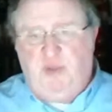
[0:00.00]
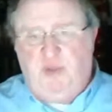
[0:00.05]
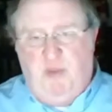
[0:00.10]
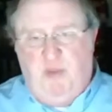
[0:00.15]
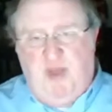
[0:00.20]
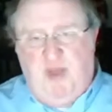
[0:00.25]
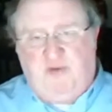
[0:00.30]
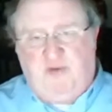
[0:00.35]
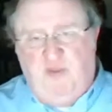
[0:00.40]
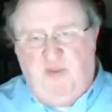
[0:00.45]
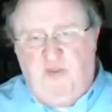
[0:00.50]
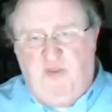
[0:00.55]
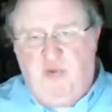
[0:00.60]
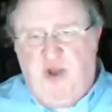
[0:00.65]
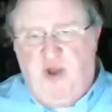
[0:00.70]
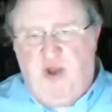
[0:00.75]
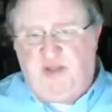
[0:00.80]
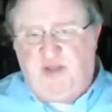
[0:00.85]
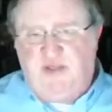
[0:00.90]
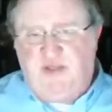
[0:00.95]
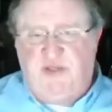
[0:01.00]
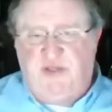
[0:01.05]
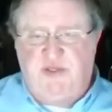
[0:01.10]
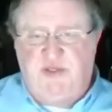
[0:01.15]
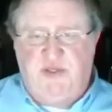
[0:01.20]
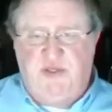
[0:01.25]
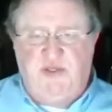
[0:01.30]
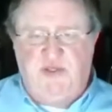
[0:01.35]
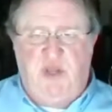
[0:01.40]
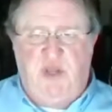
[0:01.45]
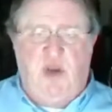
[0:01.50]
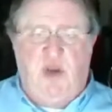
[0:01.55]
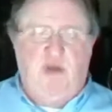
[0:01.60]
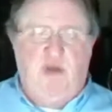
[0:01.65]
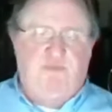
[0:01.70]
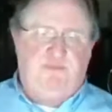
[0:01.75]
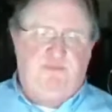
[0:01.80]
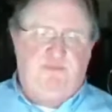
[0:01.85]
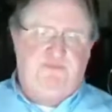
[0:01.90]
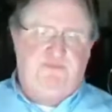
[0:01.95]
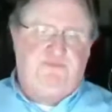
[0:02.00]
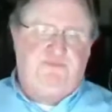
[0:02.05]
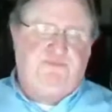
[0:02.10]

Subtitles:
implementing the process this year.